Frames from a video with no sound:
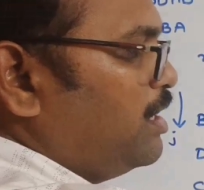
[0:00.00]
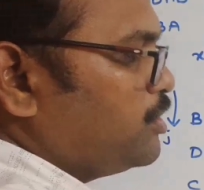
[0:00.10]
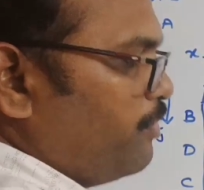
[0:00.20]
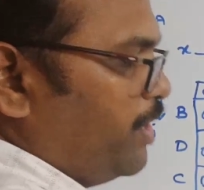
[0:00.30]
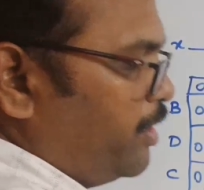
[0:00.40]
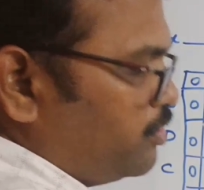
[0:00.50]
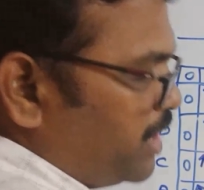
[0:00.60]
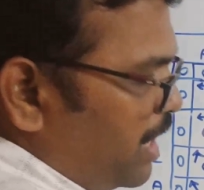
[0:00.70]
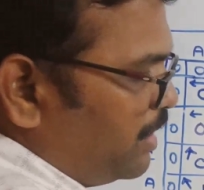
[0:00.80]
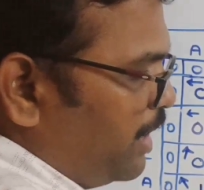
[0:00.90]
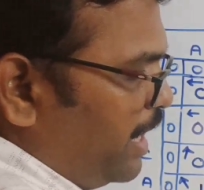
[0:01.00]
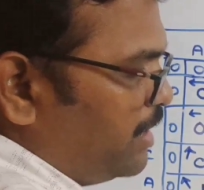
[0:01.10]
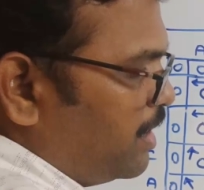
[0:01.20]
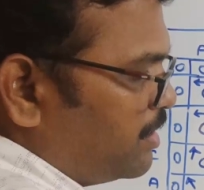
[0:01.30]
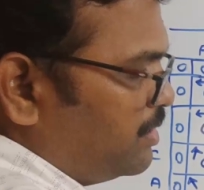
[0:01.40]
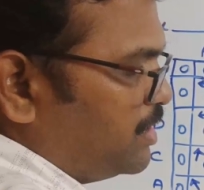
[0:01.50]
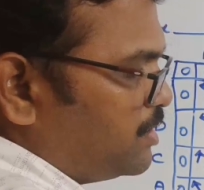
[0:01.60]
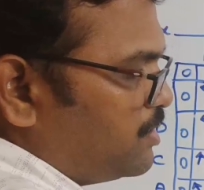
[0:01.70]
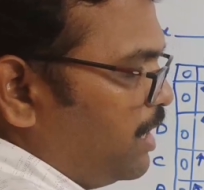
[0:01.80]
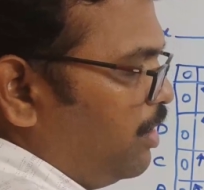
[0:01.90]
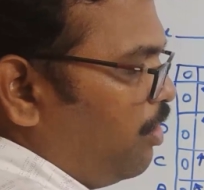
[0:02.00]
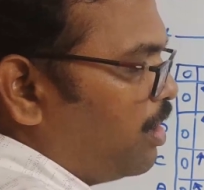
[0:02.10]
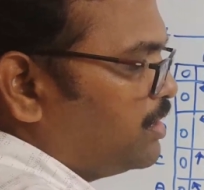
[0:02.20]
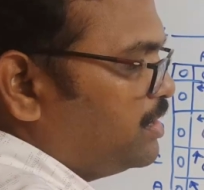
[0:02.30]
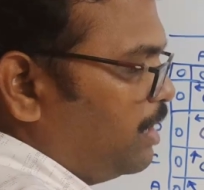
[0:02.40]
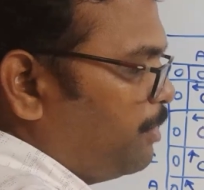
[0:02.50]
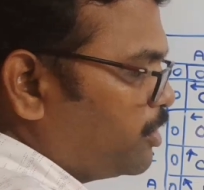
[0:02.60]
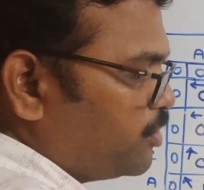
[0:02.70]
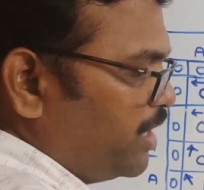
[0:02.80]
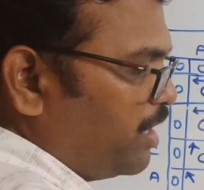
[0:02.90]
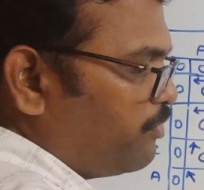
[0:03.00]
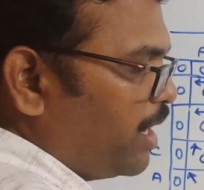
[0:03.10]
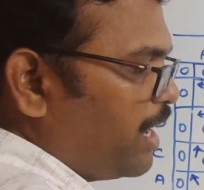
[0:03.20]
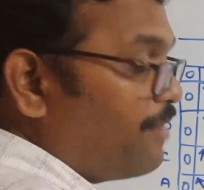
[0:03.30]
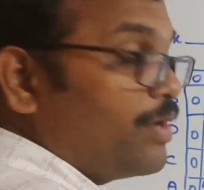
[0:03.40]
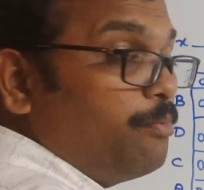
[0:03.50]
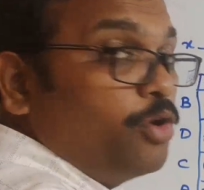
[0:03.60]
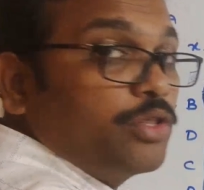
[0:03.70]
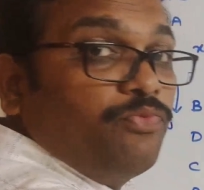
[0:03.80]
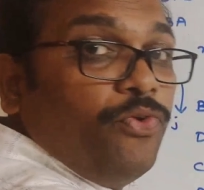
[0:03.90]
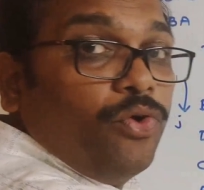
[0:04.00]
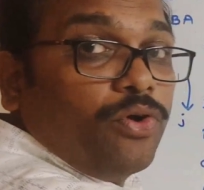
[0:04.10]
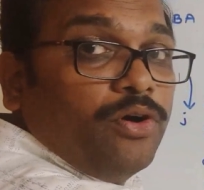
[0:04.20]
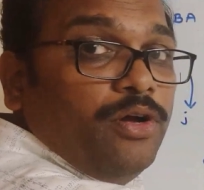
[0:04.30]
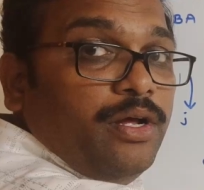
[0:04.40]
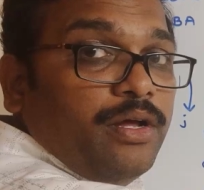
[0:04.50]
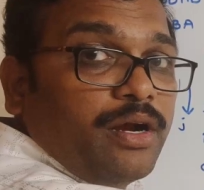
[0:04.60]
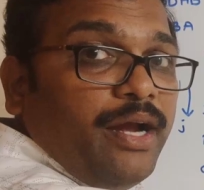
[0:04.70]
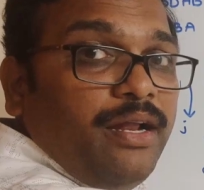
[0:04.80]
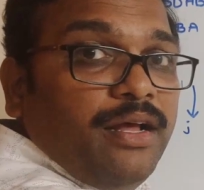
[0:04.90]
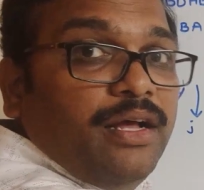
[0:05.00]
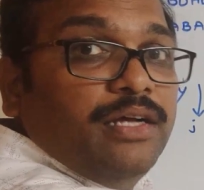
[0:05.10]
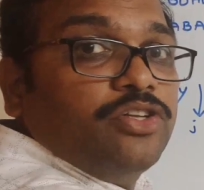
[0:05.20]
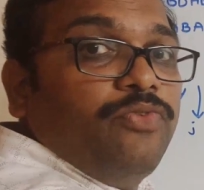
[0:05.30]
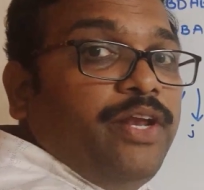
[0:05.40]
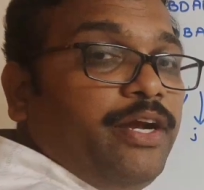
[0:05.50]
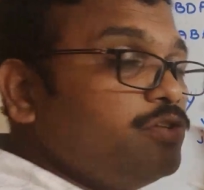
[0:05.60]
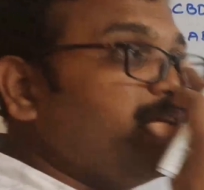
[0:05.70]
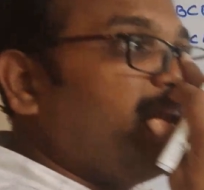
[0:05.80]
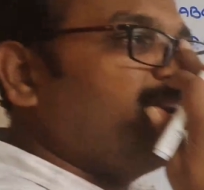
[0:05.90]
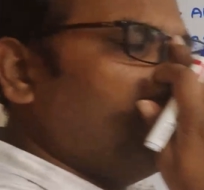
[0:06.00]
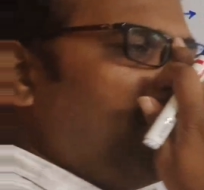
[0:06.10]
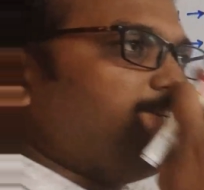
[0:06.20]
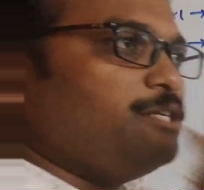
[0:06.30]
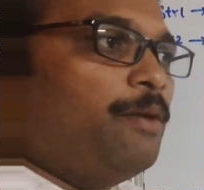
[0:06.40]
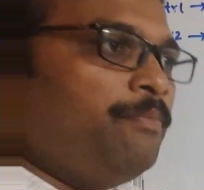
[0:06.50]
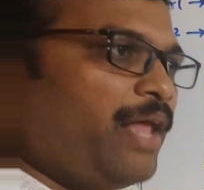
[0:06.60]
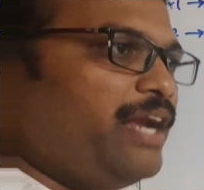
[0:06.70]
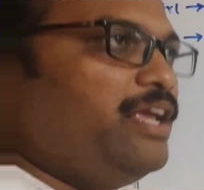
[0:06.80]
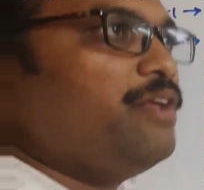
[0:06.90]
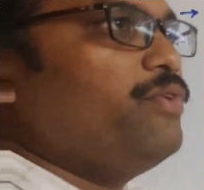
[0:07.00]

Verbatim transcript: So we need to select either this cell or this cell, because here we are having a both four, right? So we need to select the maximum, and here